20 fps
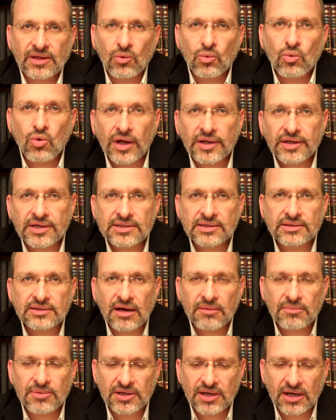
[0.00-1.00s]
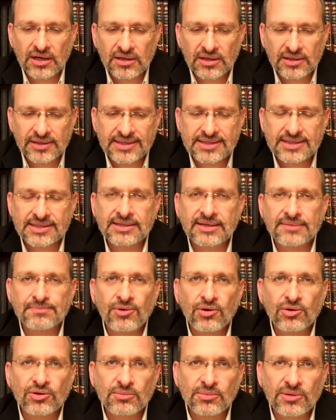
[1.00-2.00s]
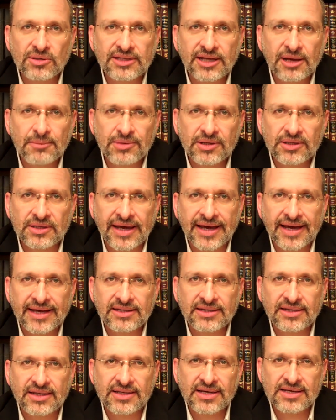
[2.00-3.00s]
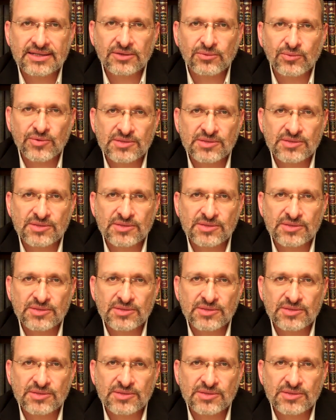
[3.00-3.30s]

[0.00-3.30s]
What is the tabernacle? This is the portable temple they had in the desert.